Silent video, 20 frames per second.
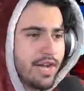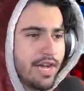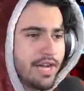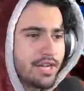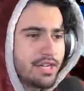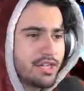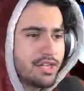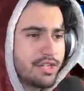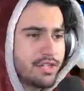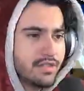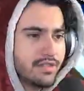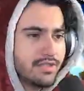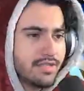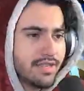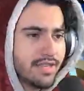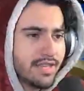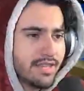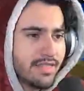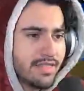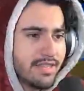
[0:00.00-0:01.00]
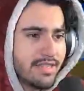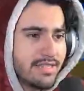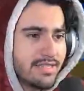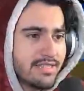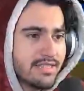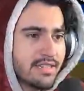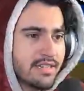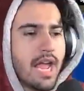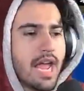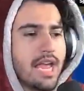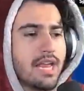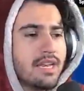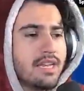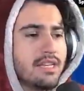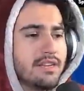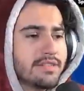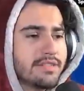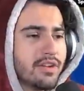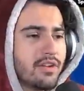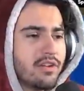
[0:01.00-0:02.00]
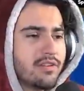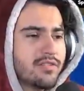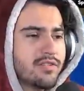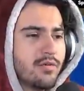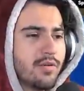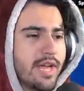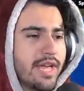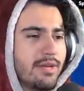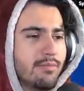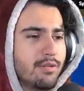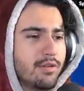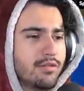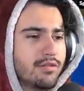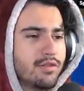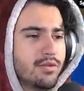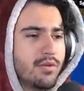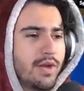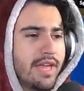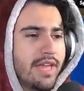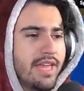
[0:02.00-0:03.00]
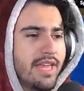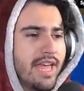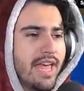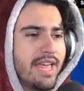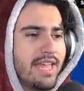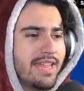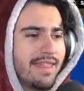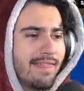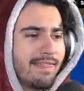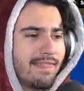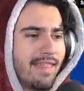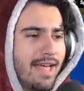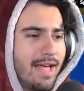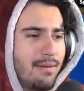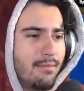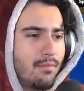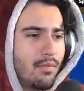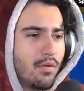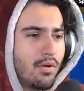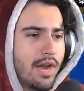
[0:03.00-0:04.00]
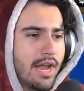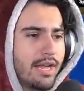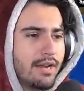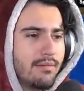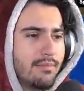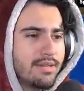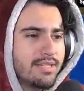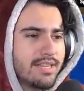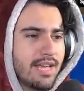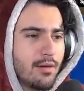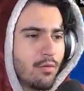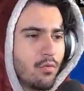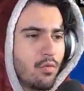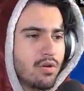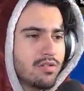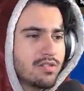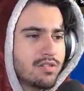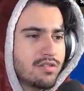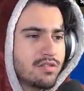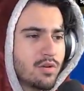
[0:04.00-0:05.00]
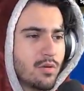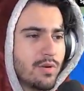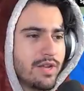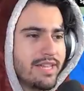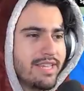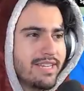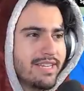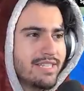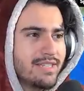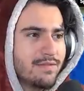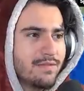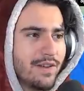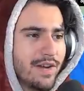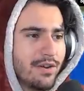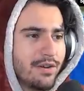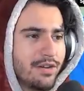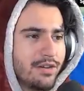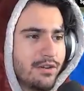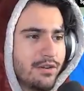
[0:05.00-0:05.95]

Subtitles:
high shields like this, and he is also able to hit a lot more enemies at once, so it is very